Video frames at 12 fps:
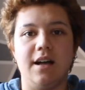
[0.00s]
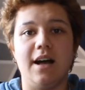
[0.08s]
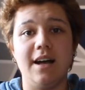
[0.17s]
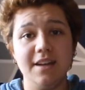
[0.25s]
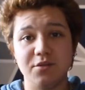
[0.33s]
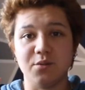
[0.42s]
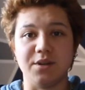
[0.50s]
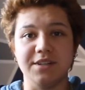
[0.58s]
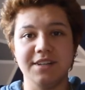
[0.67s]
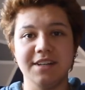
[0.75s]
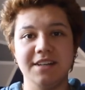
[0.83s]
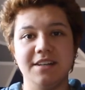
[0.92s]
Hi everyone,
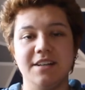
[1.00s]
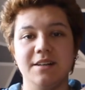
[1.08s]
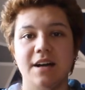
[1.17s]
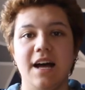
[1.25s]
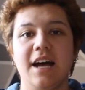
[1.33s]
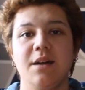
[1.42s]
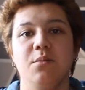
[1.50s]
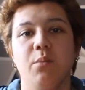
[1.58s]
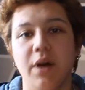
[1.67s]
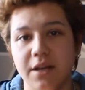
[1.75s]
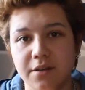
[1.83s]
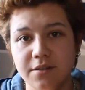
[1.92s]
I'm
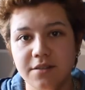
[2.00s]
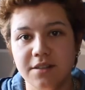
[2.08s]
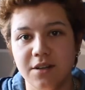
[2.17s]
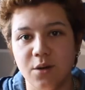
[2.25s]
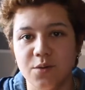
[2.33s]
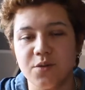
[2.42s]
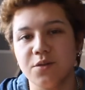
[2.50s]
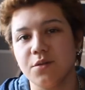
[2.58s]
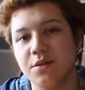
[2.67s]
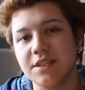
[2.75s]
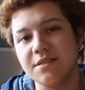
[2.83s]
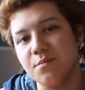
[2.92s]
Michael, also
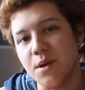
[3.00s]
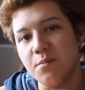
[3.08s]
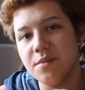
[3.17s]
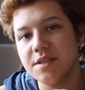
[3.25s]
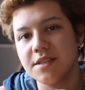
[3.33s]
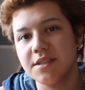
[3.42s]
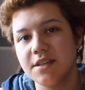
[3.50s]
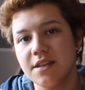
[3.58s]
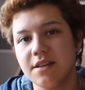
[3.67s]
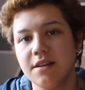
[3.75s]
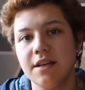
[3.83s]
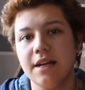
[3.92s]
known as Mims.
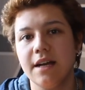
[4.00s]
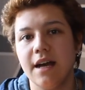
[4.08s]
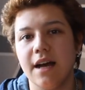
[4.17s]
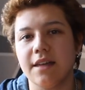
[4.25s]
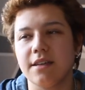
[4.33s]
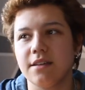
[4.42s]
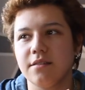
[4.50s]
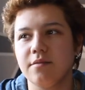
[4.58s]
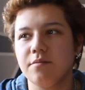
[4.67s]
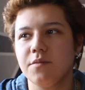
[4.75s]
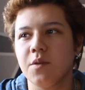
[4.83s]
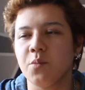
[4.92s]
I think
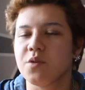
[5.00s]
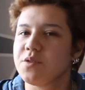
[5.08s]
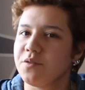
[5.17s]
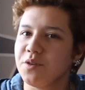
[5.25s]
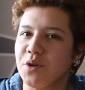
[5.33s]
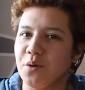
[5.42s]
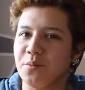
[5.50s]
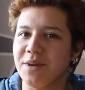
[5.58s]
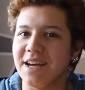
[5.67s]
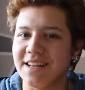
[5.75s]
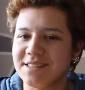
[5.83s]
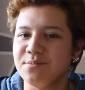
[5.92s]
the most of you know me
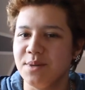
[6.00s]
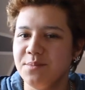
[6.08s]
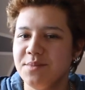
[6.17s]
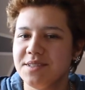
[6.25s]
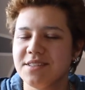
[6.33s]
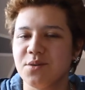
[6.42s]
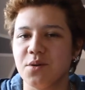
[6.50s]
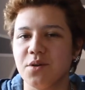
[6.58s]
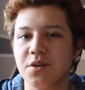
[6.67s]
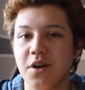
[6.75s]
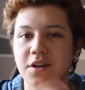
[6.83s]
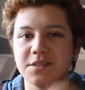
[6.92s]
as Mims
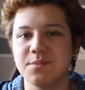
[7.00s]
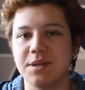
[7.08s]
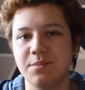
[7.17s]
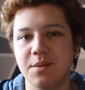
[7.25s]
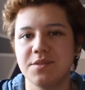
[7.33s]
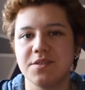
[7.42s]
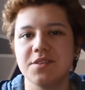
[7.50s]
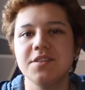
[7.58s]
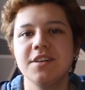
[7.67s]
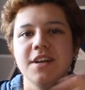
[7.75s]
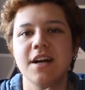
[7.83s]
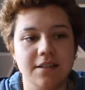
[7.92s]
or cosplay Mimster.
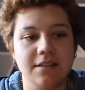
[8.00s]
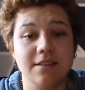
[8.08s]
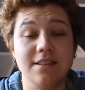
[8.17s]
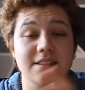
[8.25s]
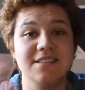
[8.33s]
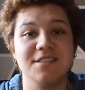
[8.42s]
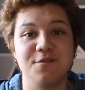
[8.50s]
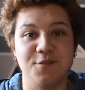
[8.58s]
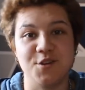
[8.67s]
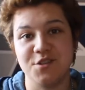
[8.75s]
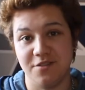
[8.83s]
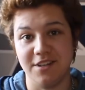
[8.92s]
This is the
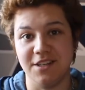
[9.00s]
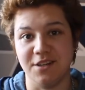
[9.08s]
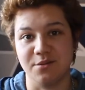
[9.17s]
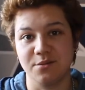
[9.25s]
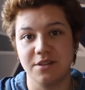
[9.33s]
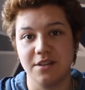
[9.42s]
first video.